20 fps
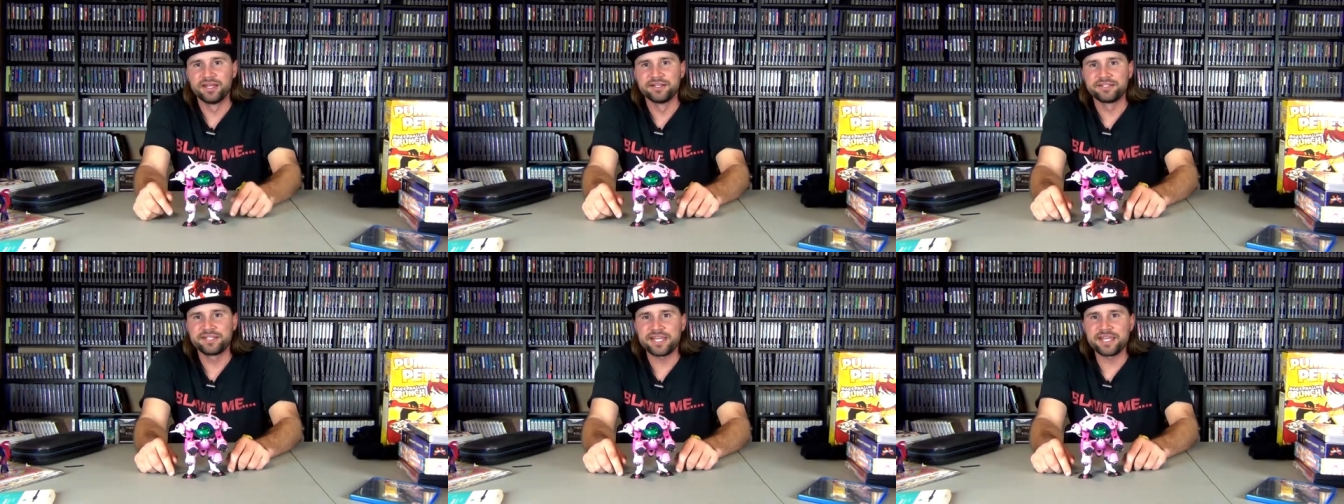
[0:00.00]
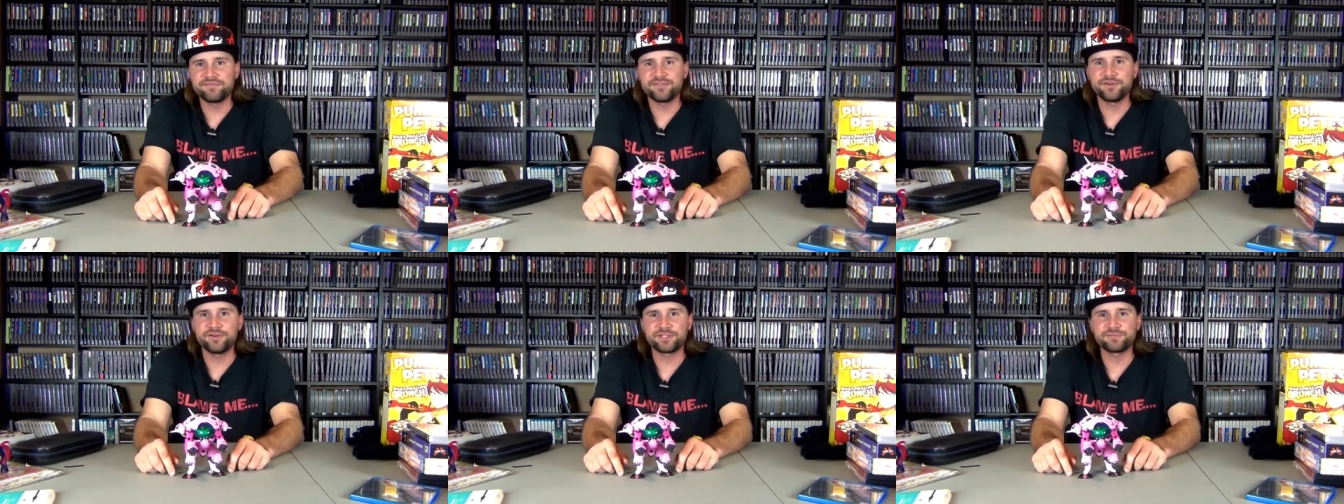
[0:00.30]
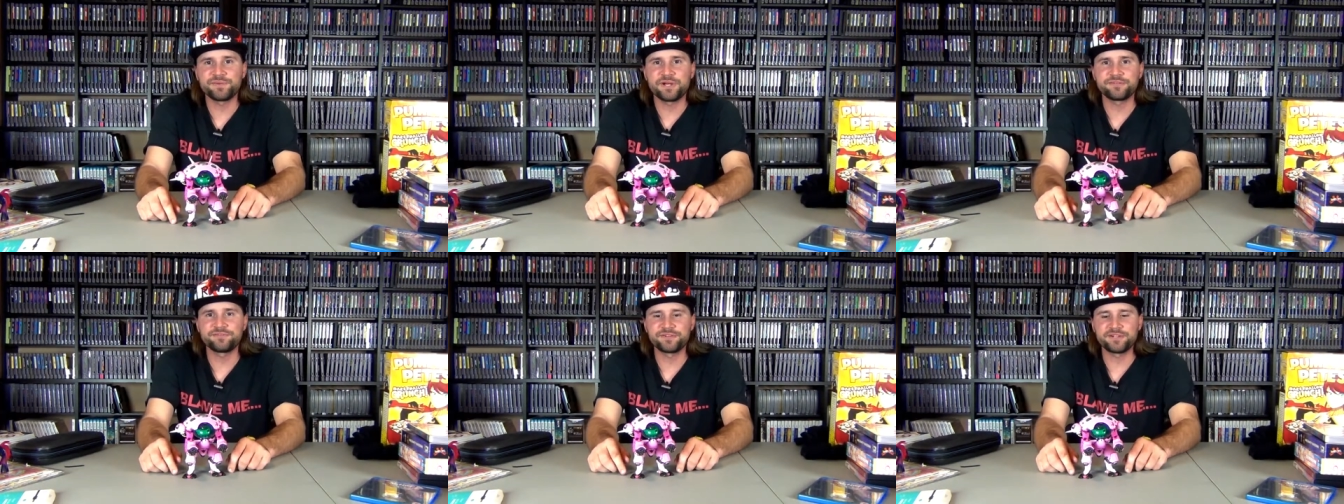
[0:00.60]
D.Va
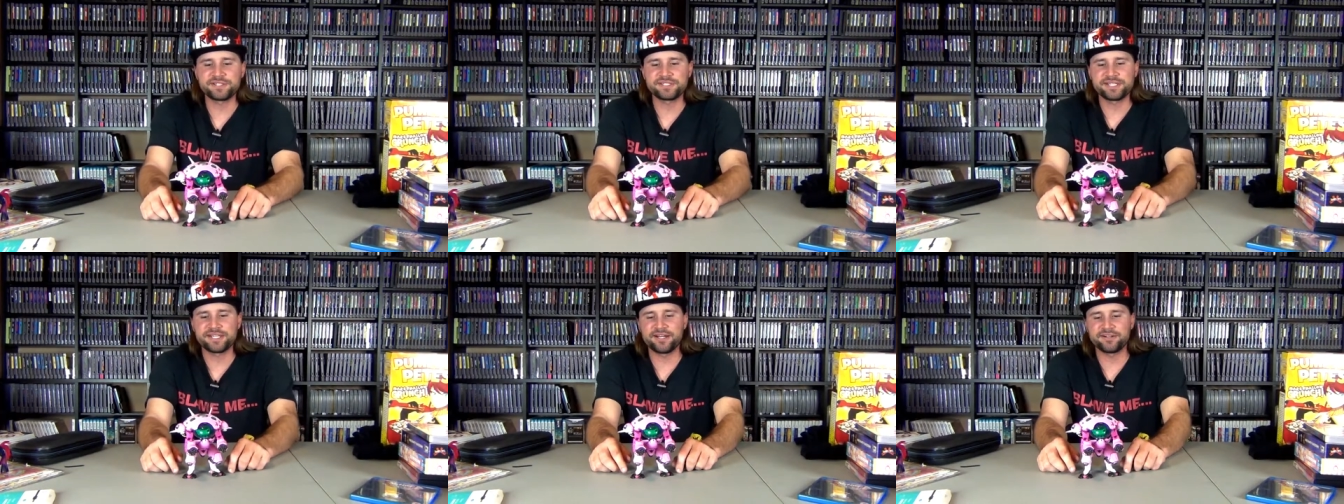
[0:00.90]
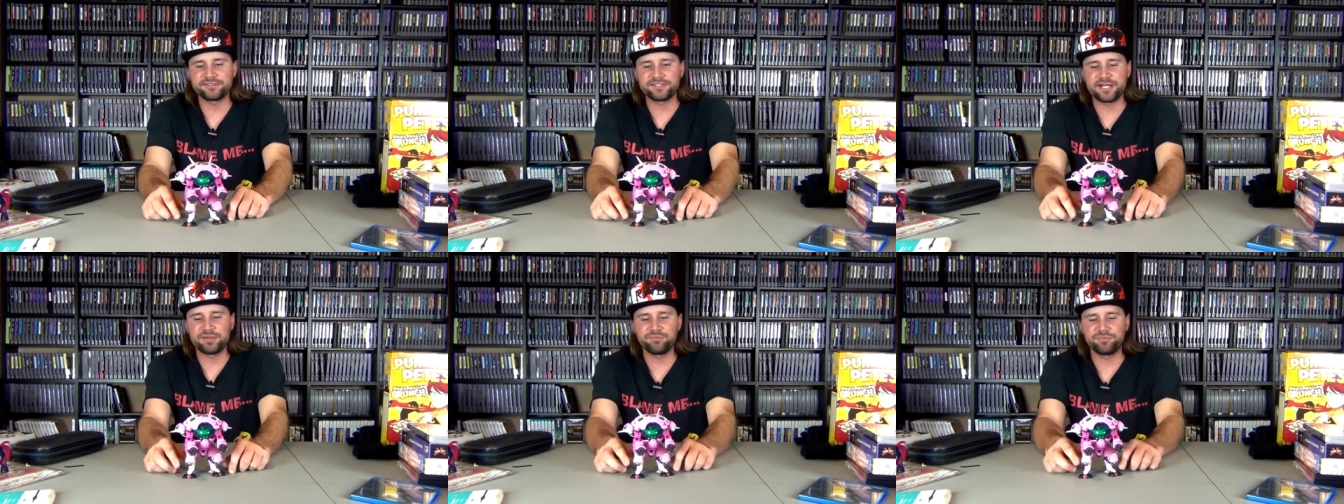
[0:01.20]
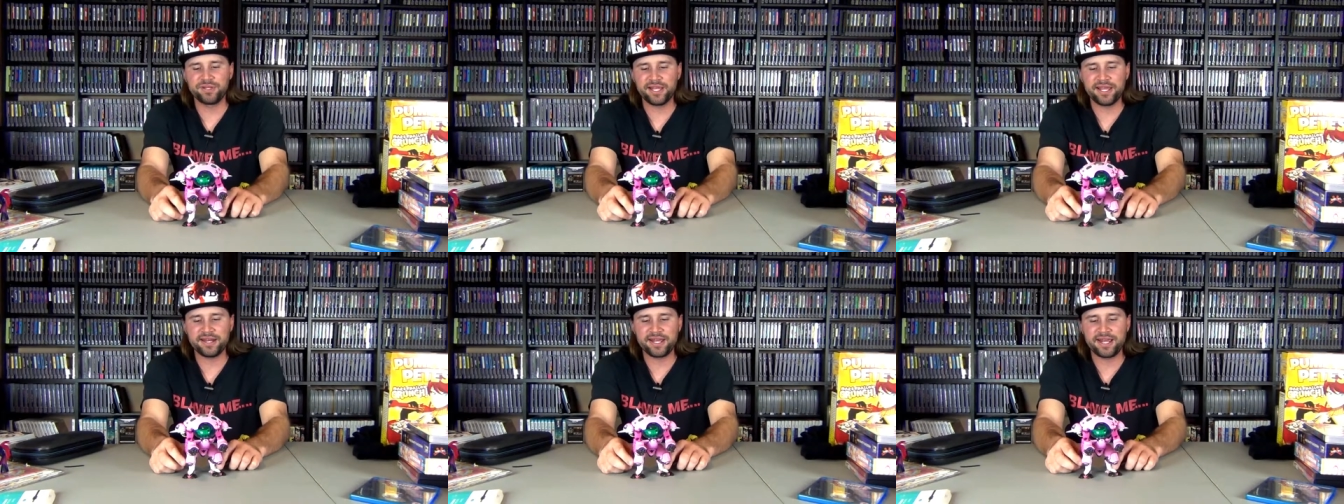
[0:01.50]
was my first character I
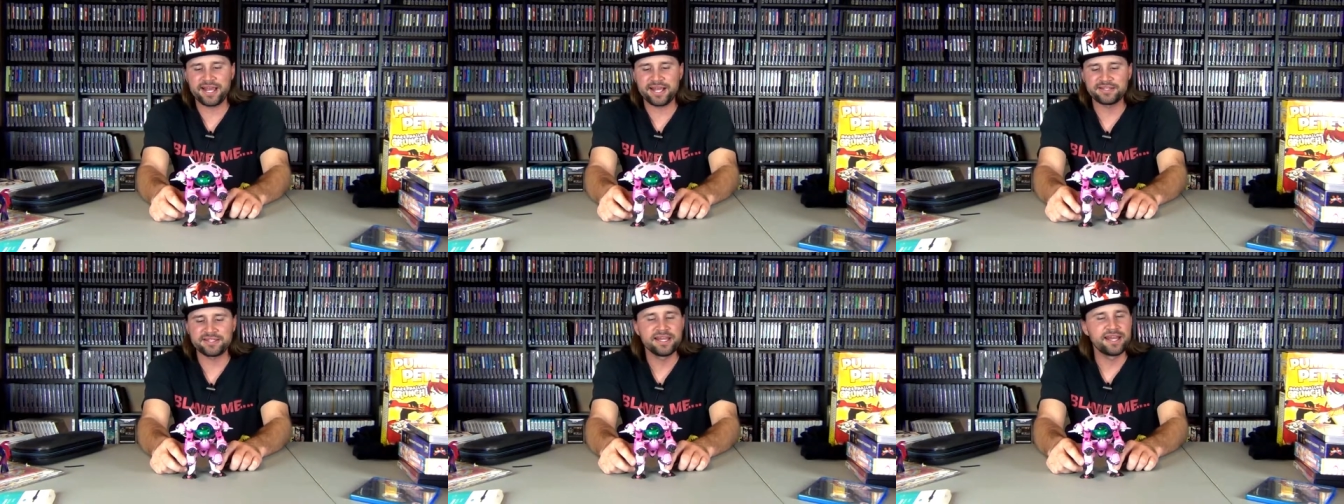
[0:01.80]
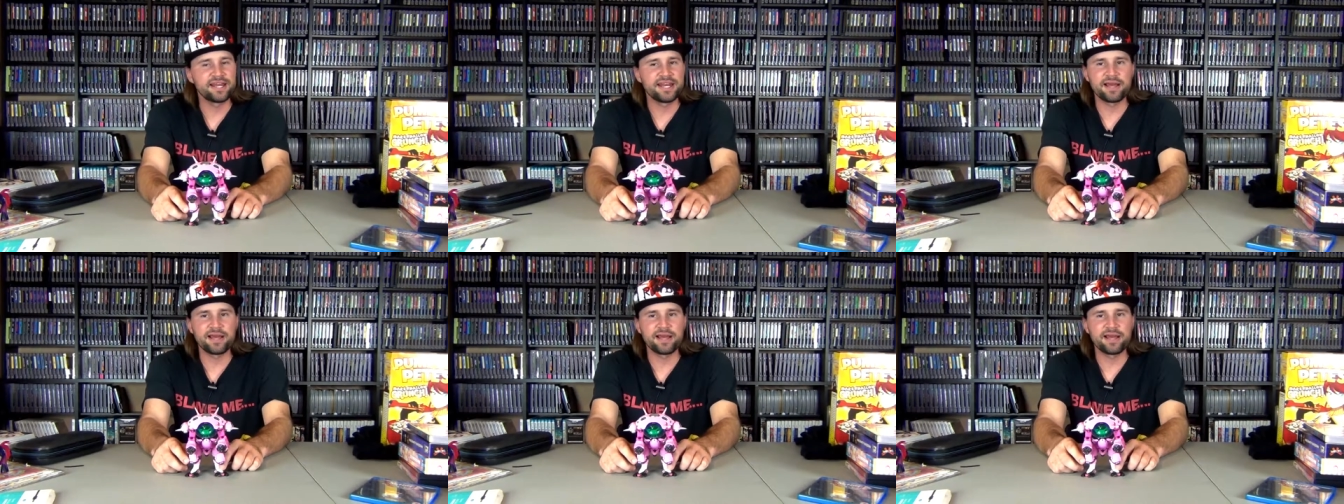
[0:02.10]
played as,